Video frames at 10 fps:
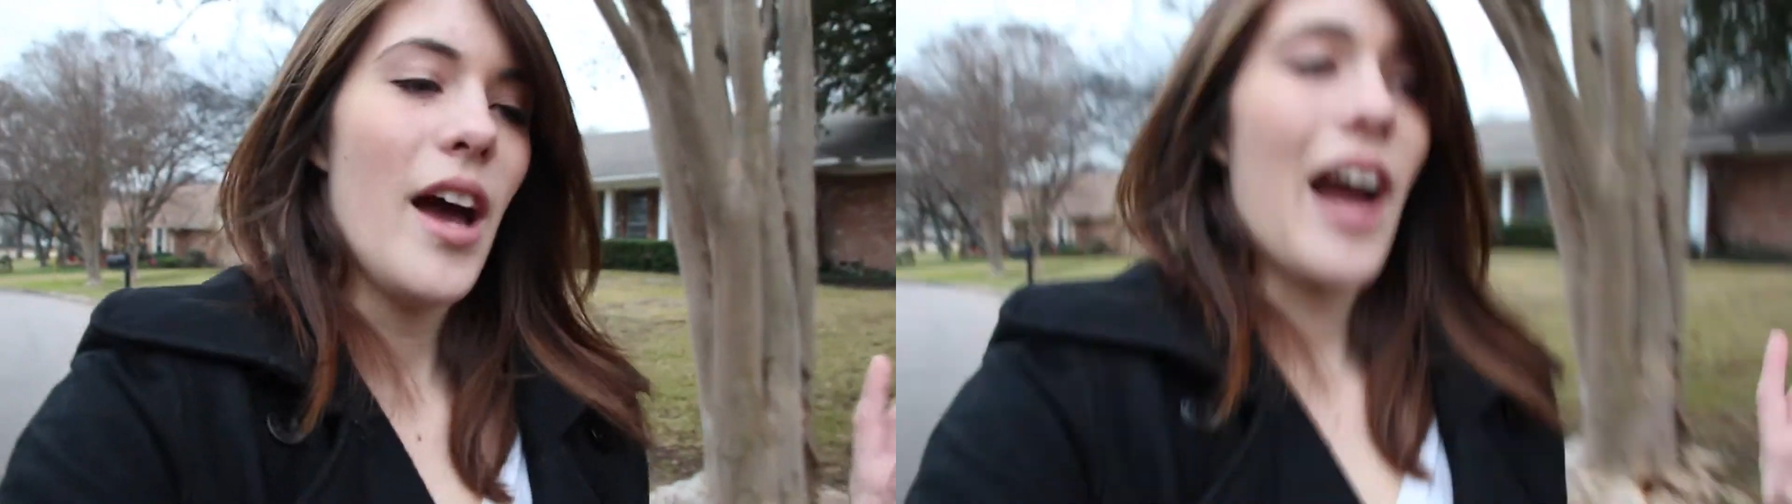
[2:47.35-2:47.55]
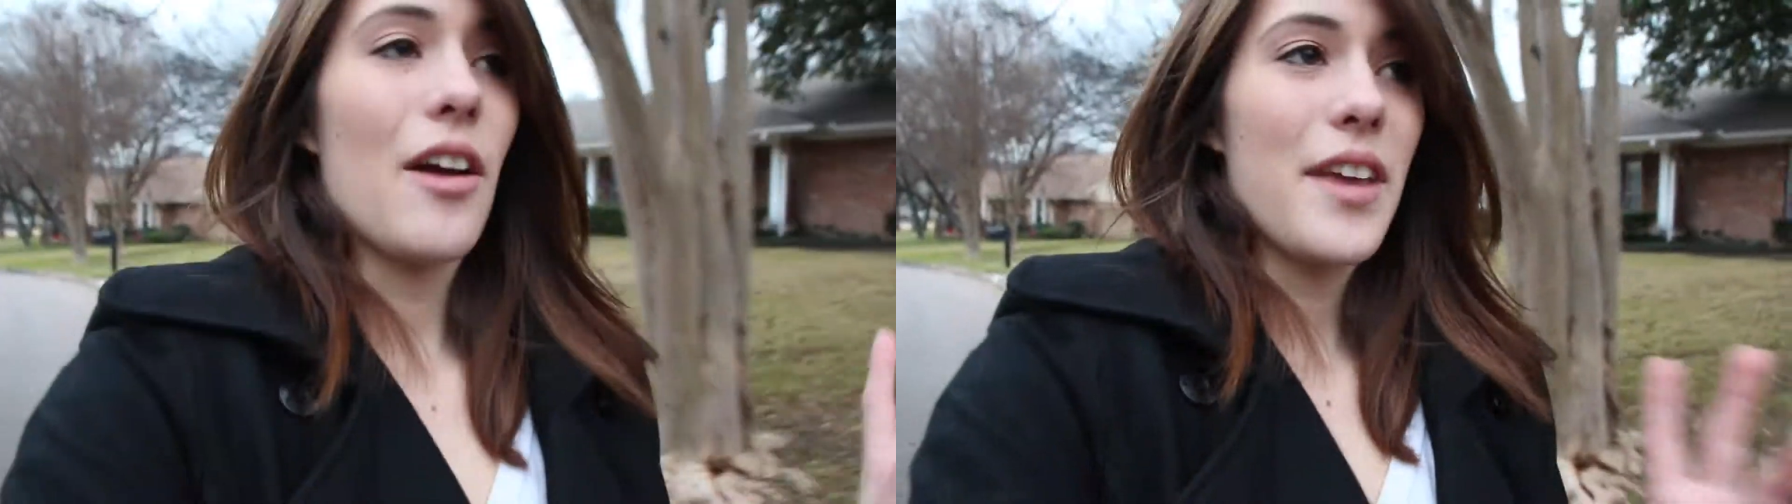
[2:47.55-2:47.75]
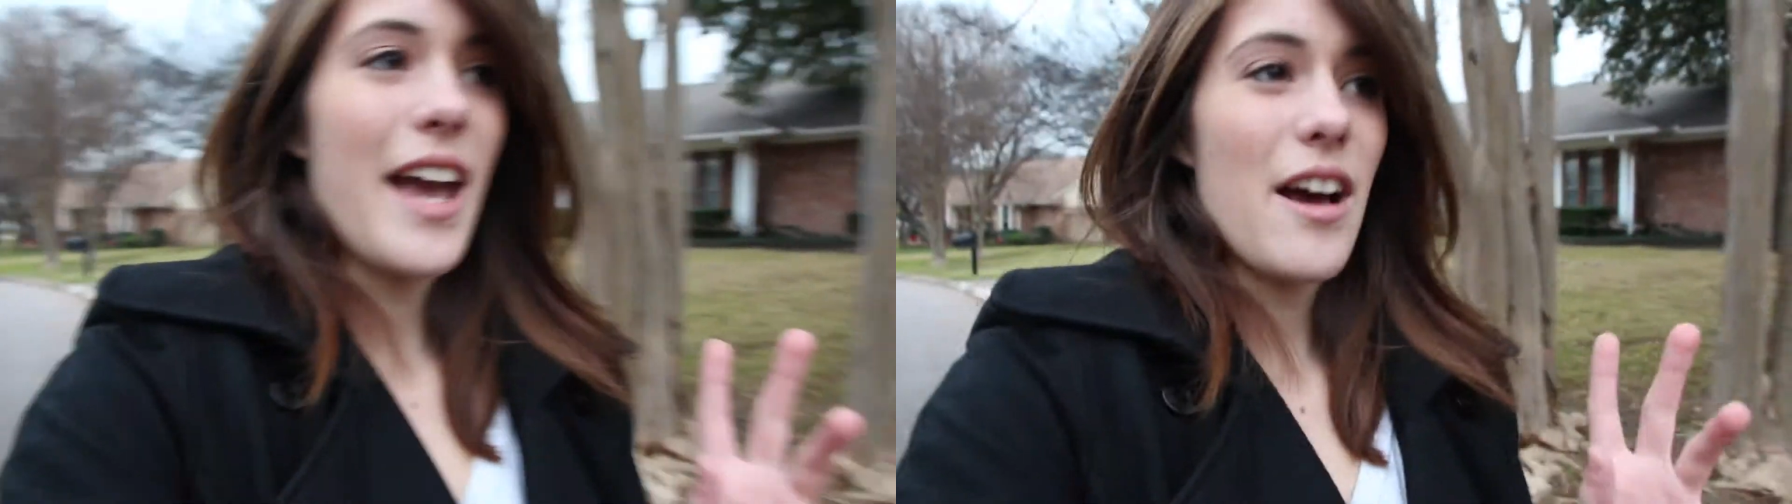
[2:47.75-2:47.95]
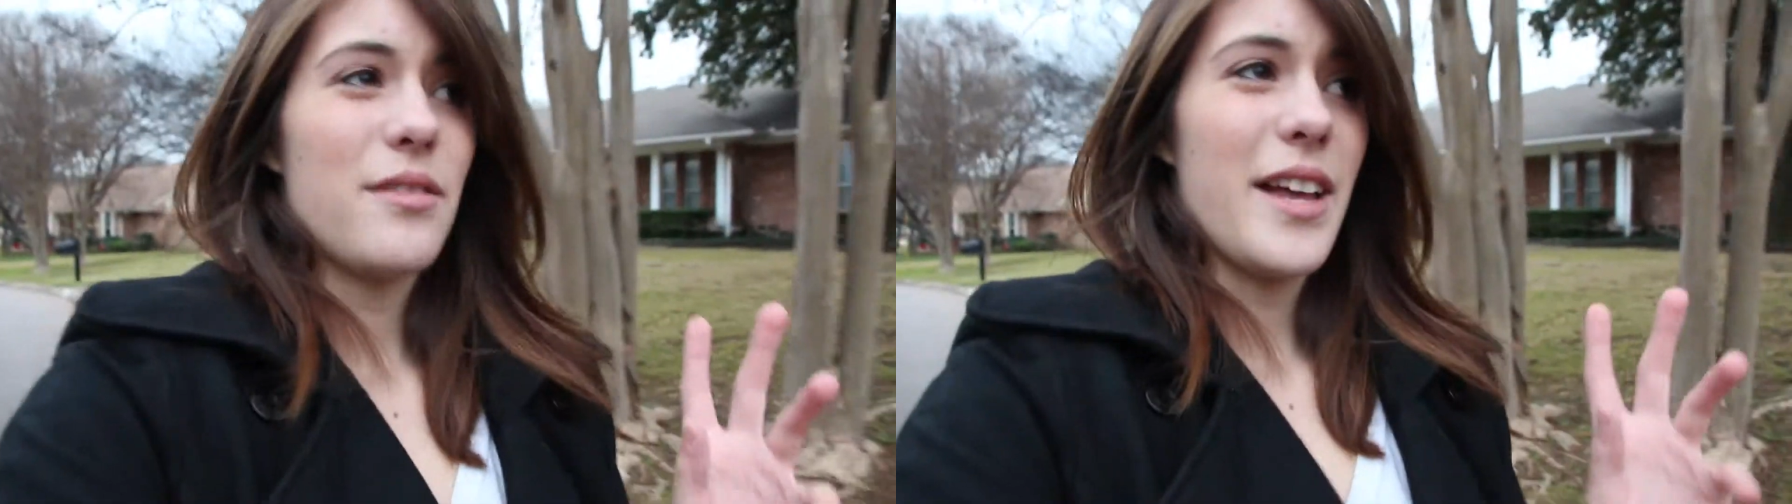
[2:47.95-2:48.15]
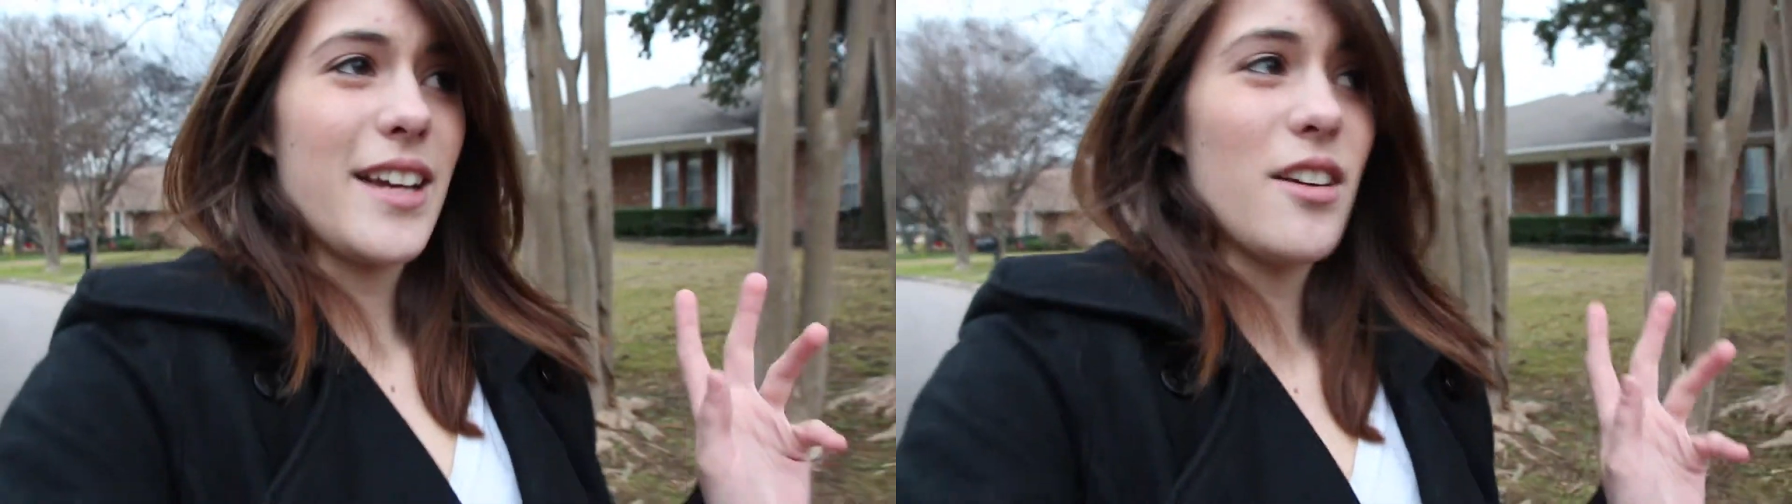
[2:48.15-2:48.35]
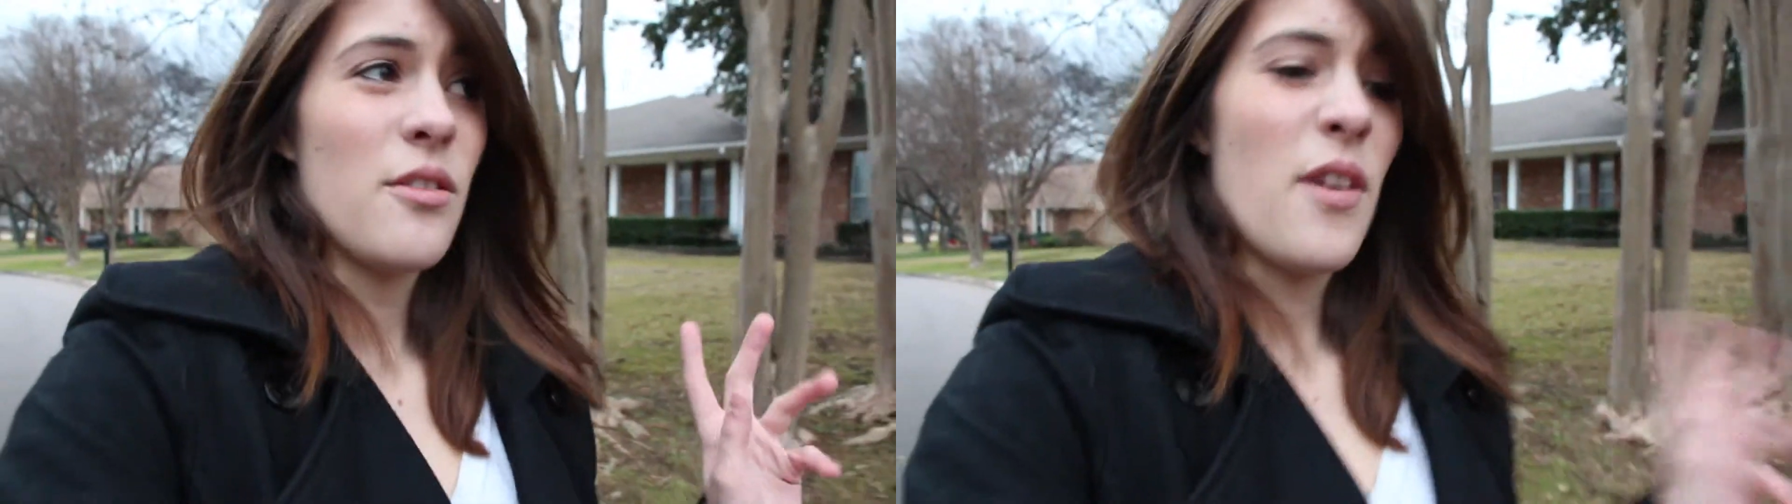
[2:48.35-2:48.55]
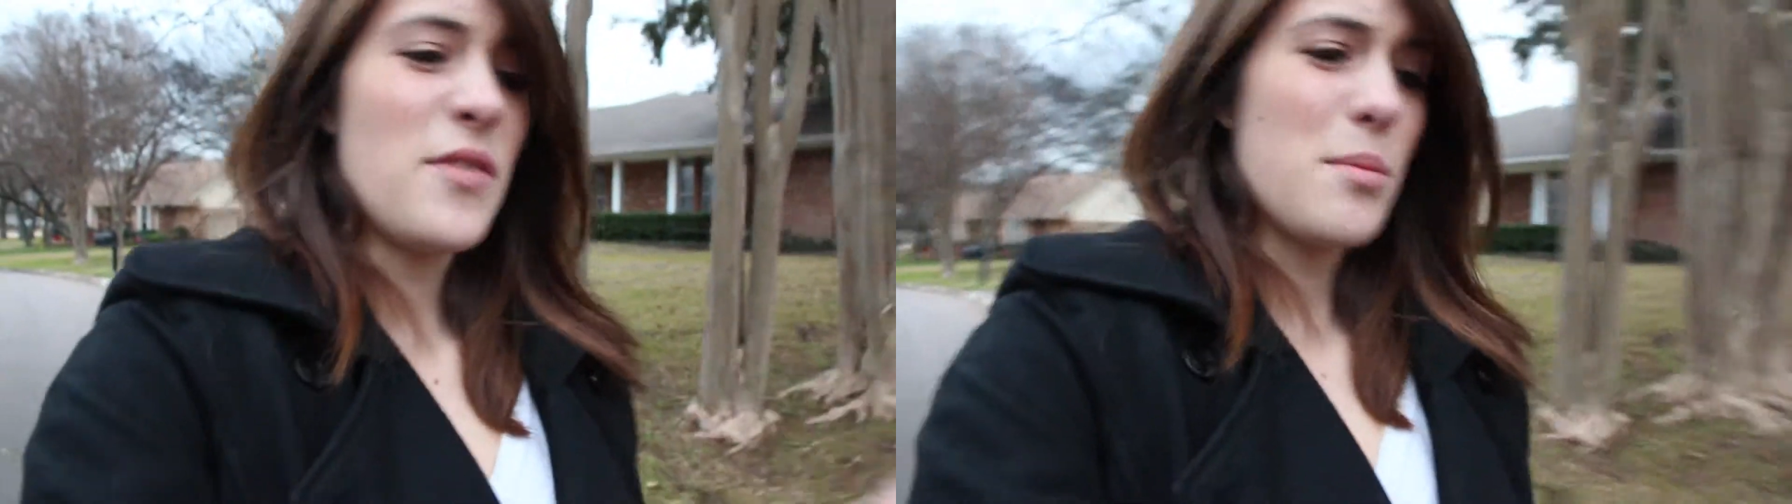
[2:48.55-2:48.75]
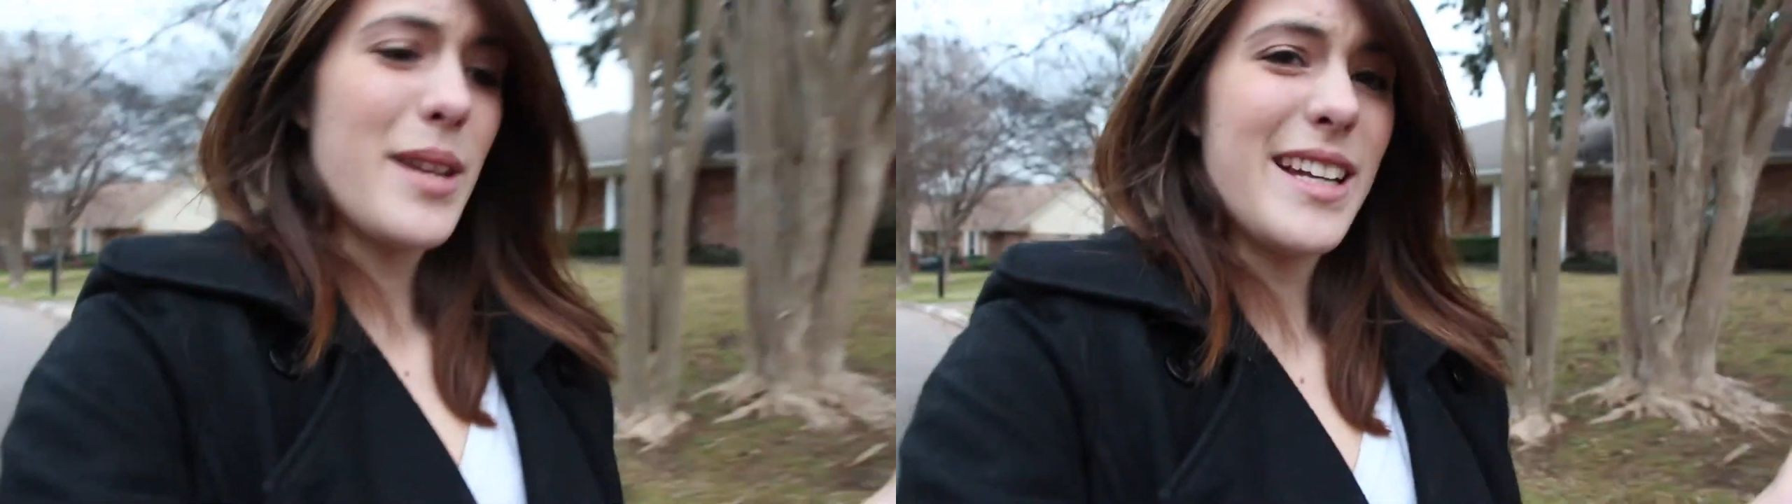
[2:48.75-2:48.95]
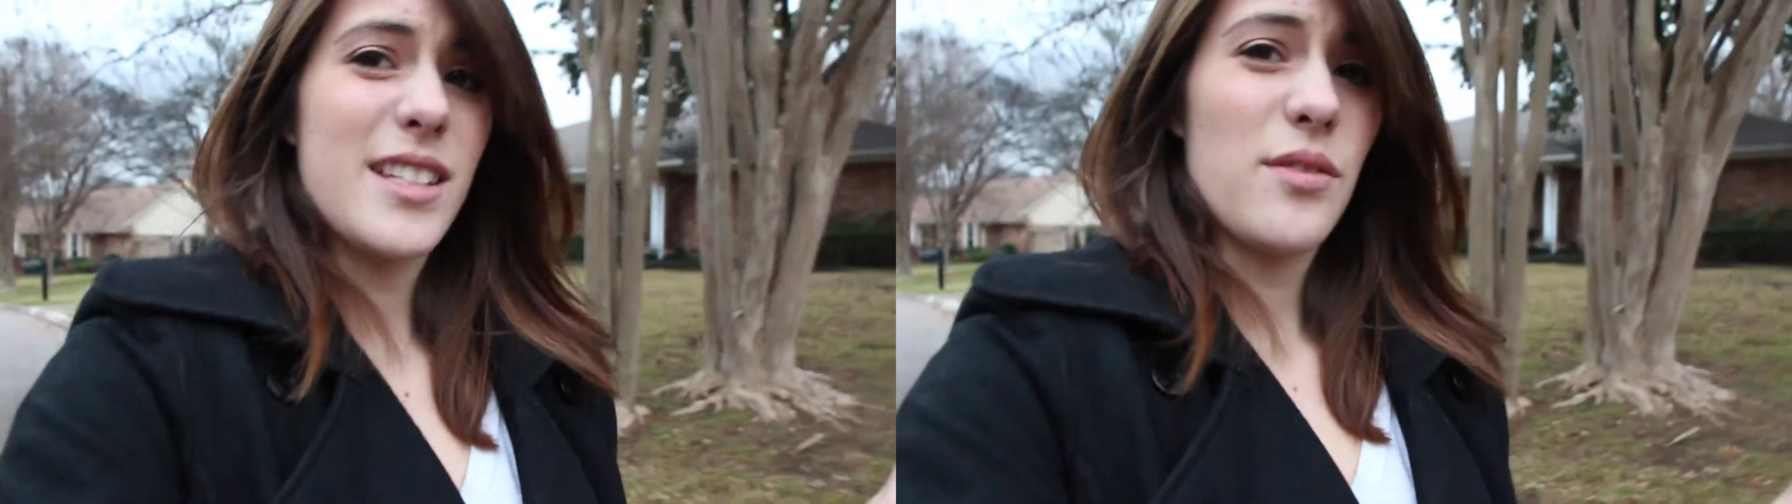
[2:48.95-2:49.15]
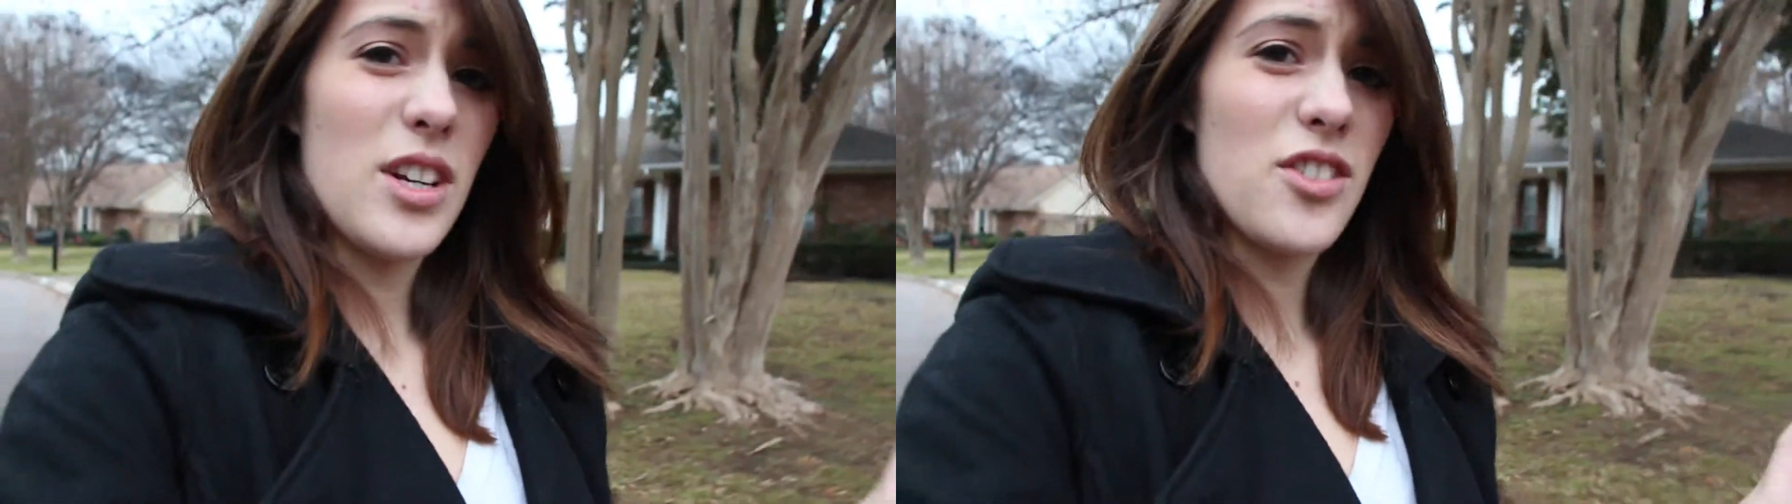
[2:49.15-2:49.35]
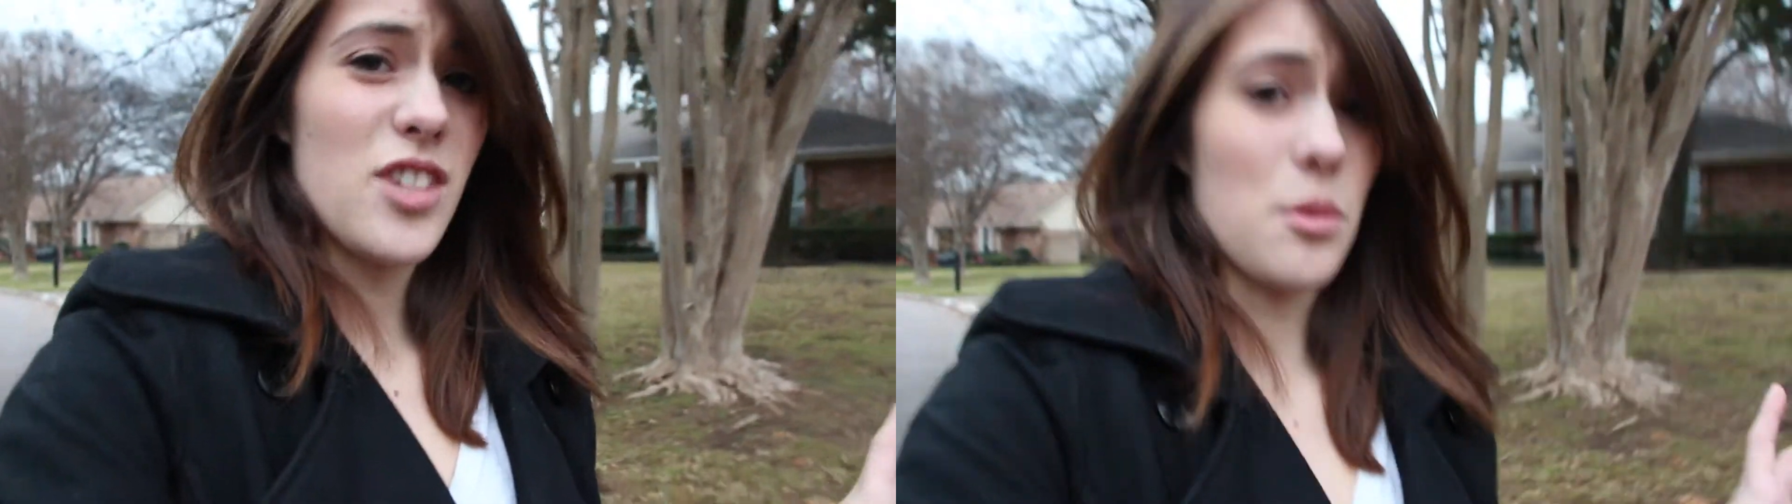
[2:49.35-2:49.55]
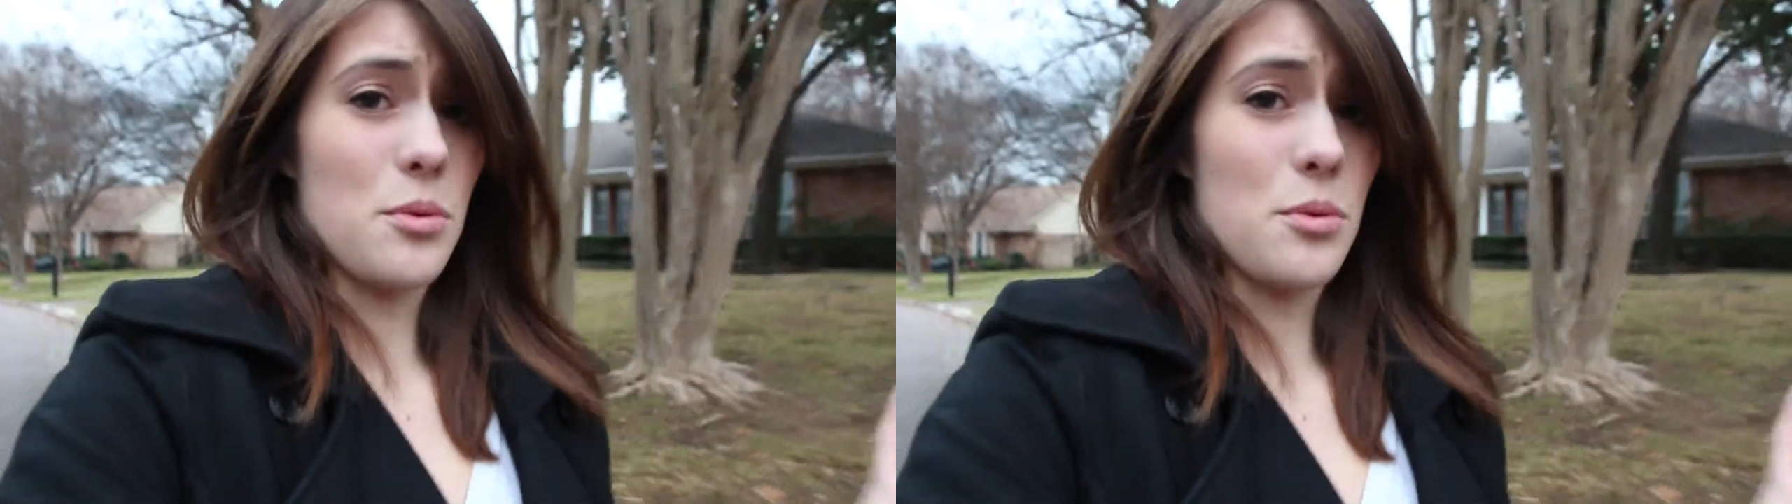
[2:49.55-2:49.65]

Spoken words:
I only have like 50 minutes to finish this.